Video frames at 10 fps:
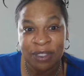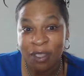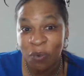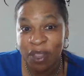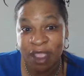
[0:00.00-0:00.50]

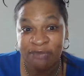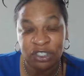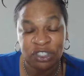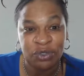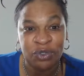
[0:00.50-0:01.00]
in whatever
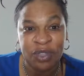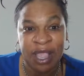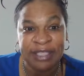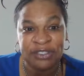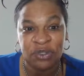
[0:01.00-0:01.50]
show you
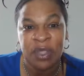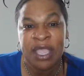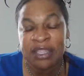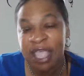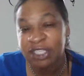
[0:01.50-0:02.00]
guys do
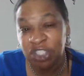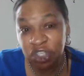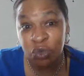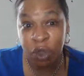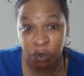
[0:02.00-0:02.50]
that
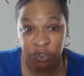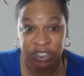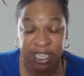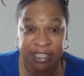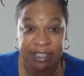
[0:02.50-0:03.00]
you don't
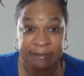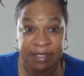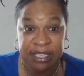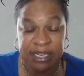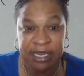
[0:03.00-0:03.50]
shed
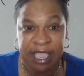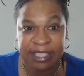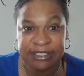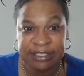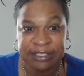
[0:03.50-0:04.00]
them in a
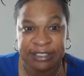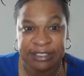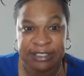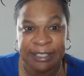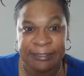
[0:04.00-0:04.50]
negative
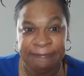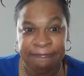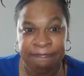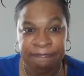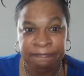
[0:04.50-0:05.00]
light.
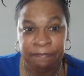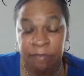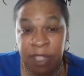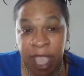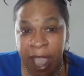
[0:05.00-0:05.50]

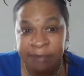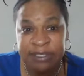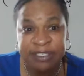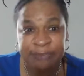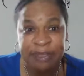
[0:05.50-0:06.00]
I'm
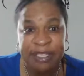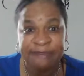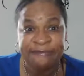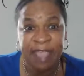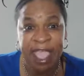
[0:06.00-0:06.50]
just
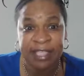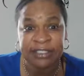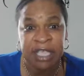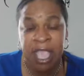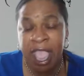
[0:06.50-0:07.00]
speaking
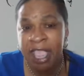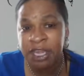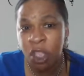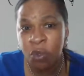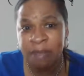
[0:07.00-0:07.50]
facts.
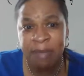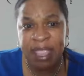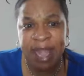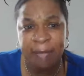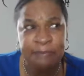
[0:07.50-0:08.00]
And no, it
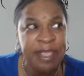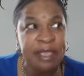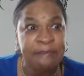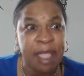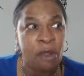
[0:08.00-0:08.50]
may not be
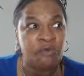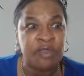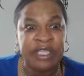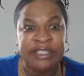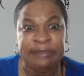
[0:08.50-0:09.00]
about
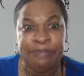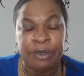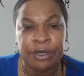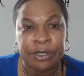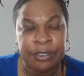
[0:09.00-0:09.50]
Reed's
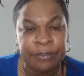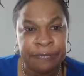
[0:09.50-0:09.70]
book.